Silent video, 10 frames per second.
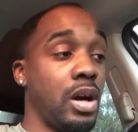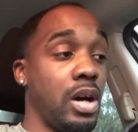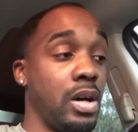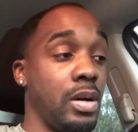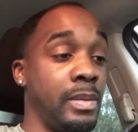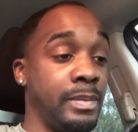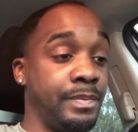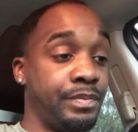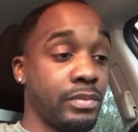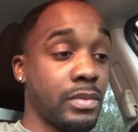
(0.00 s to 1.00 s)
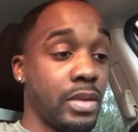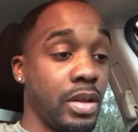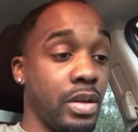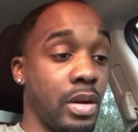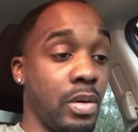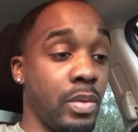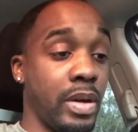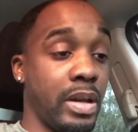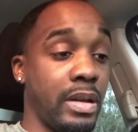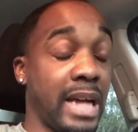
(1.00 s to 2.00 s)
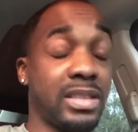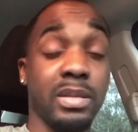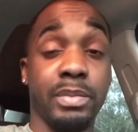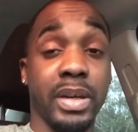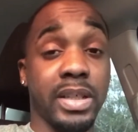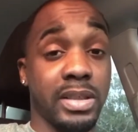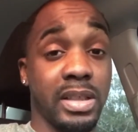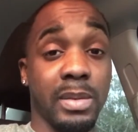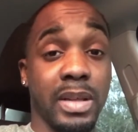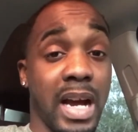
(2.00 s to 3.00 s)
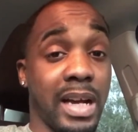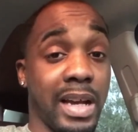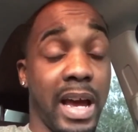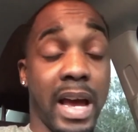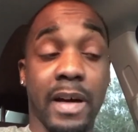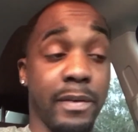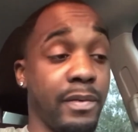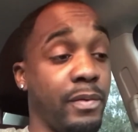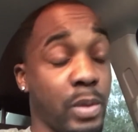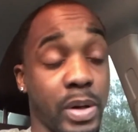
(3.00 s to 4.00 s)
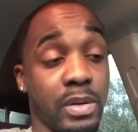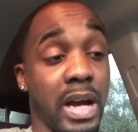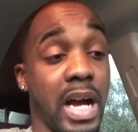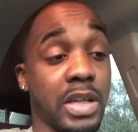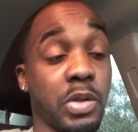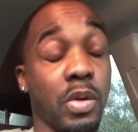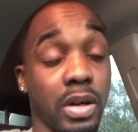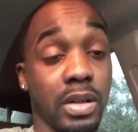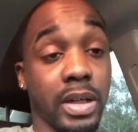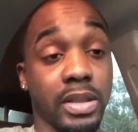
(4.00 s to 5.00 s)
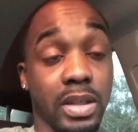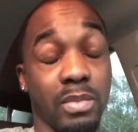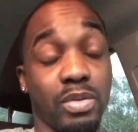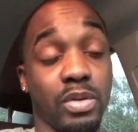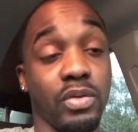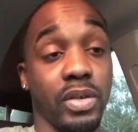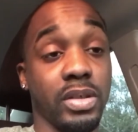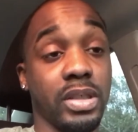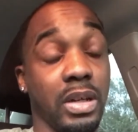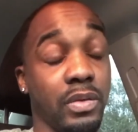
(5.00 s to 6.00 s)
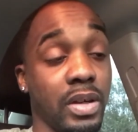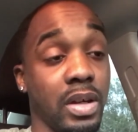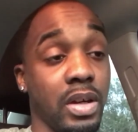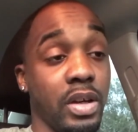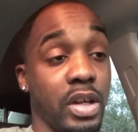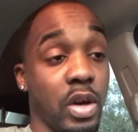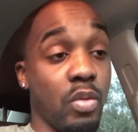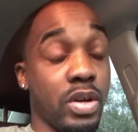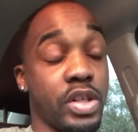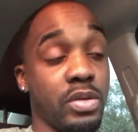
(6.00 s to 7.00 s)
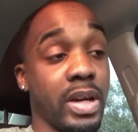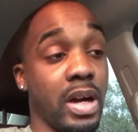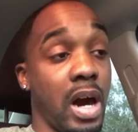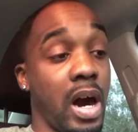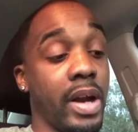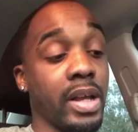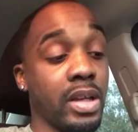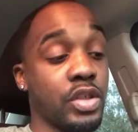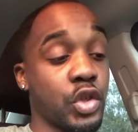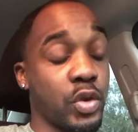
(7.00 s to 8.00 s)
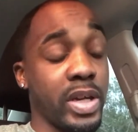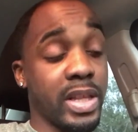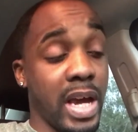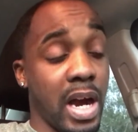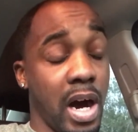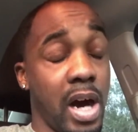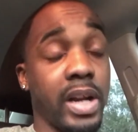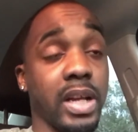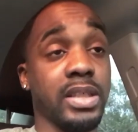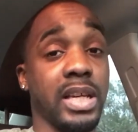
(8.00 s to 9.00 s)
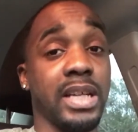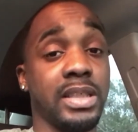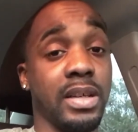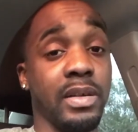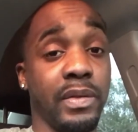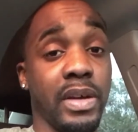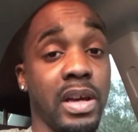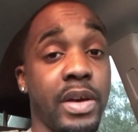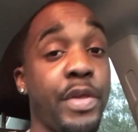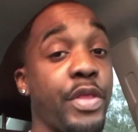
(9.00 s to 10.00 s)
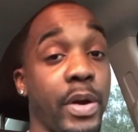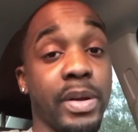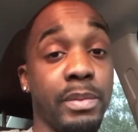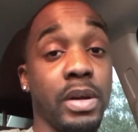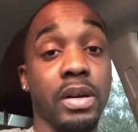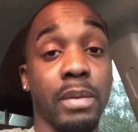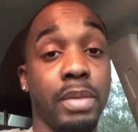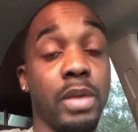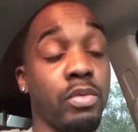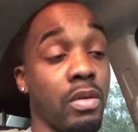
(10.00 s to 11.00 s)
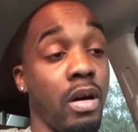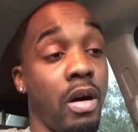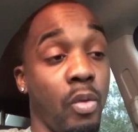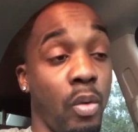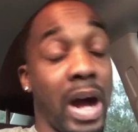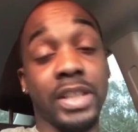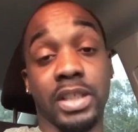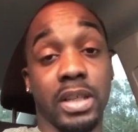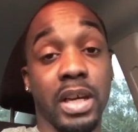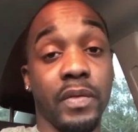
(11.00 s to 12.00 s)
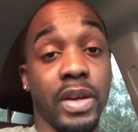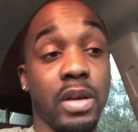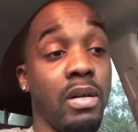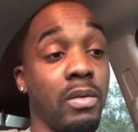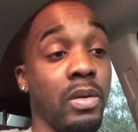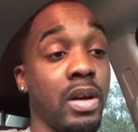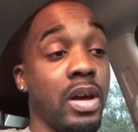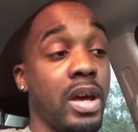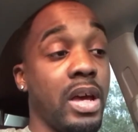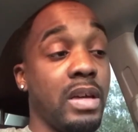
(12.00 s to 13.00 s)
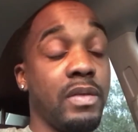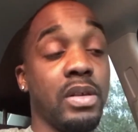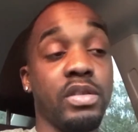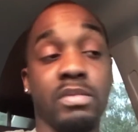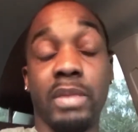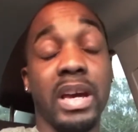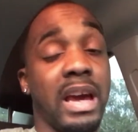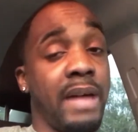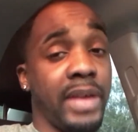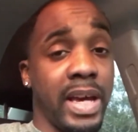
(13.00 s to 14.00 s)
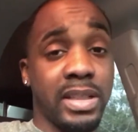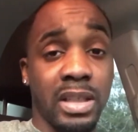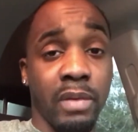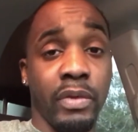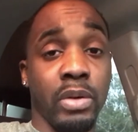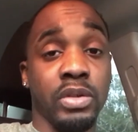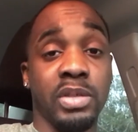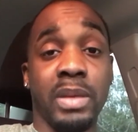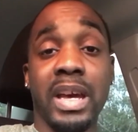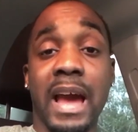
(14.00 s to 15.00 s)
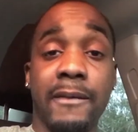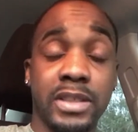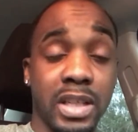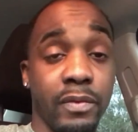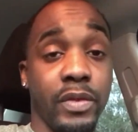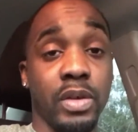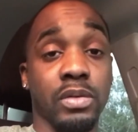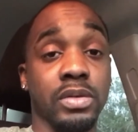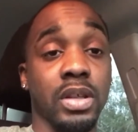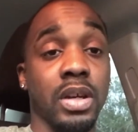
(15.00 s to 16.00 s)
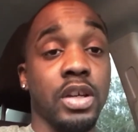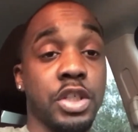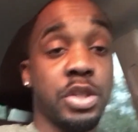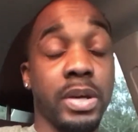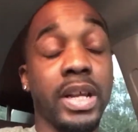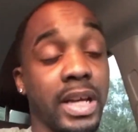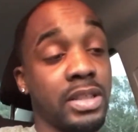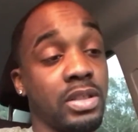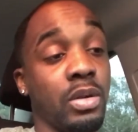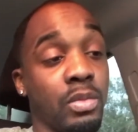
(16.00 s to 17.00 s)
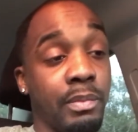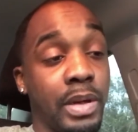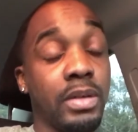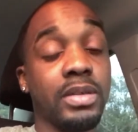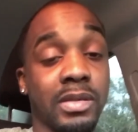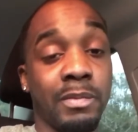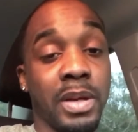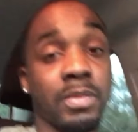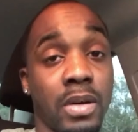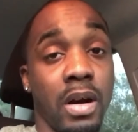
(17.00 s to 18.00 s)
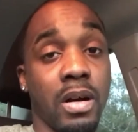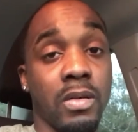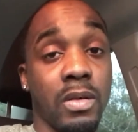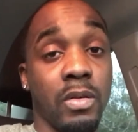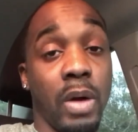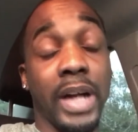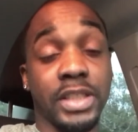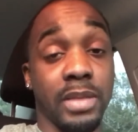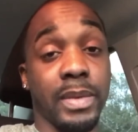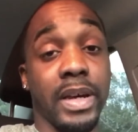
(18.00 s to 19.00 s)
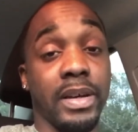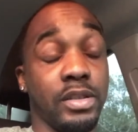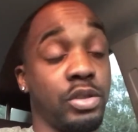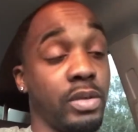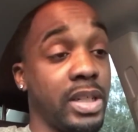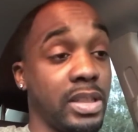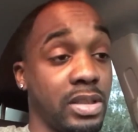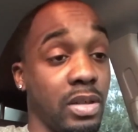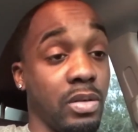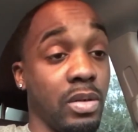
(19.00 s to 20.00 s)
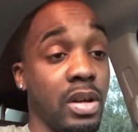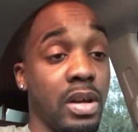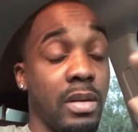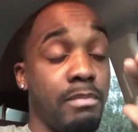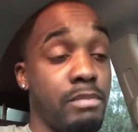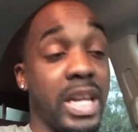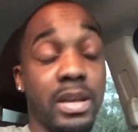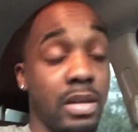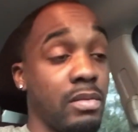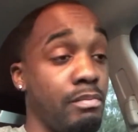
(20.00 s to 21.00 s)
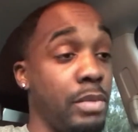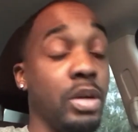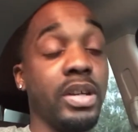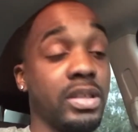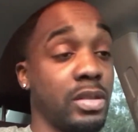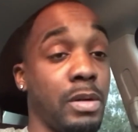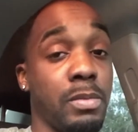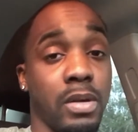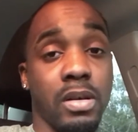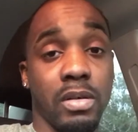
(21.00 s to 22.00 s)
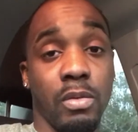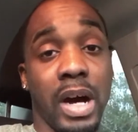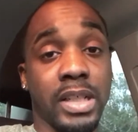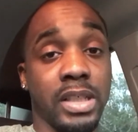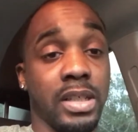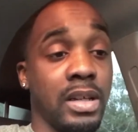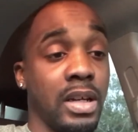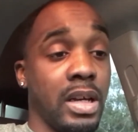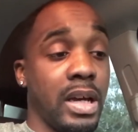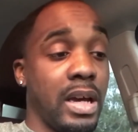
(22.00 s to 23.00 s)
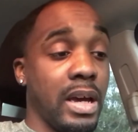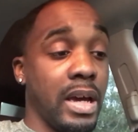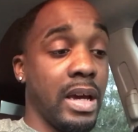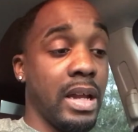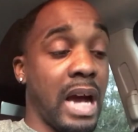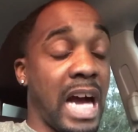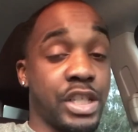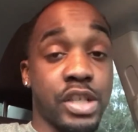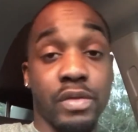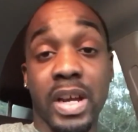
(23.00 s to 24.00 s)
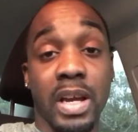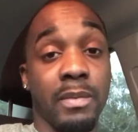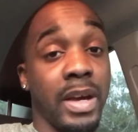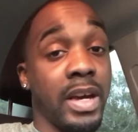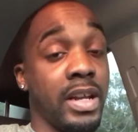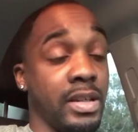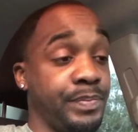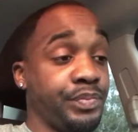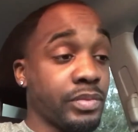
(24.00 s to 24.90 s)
and that's the biggest tip that I could have for you guys who are looking to improve yourself. Once you get an audience, treat that audience as if 30 million people are watching. Even though you may have 18 views, you may have 10 views, treat it as though millions of people are going to watch it, man. Treat it as though many millions of people are going to watch it. And I stream, man, and